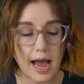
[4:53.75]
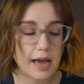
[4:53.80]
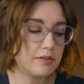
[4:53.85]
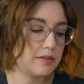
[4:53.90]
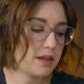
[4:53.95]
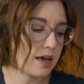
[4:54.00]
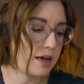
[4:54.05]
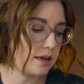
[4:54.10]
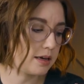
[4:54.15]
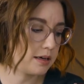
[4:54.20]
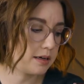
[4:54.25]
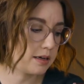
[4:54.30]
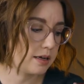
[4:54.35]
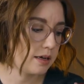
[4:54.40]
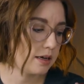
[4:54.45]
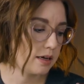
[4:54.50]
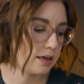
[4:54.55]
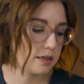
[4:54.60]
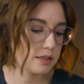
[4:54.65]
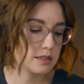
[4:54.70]
and then
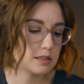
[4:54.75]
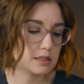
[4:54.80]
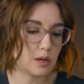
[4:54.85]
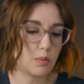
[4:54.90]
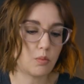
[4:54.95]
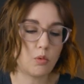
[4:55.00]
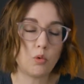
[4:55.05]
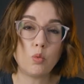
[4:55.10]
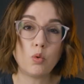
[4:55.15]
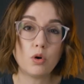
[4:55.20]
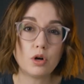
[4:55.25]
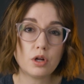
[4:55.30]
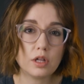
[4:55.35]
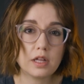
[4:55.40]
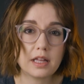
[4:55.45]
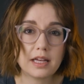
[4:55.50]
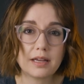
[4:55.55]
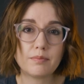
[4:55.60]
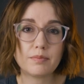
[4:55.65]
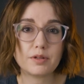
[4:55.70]
some
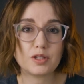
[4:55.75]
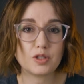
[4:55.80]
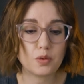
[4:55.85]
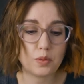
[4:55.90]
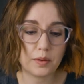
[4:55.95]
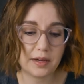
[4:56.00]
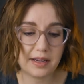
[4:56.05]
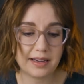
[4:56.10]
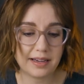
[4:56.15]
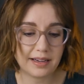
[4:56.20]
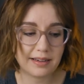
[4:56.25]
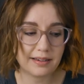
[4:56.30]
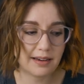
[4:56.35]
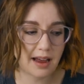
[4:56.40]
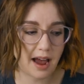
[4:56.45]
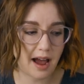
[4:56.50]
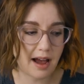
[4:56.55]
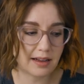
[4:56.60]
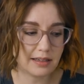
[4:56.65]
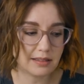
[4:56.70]
wool in between
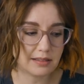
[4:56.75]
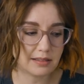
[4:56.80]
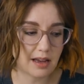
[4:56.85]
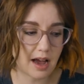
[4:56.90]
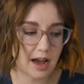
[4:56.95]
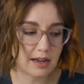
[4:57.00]
and,